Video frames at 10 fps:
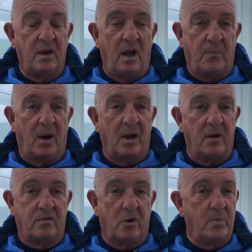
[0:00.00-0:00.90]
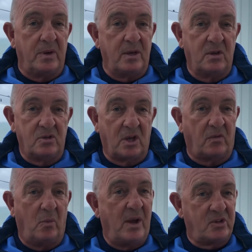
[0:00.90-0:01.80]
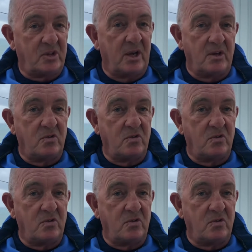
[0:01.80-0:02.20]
a pile of ropey sixth form essays.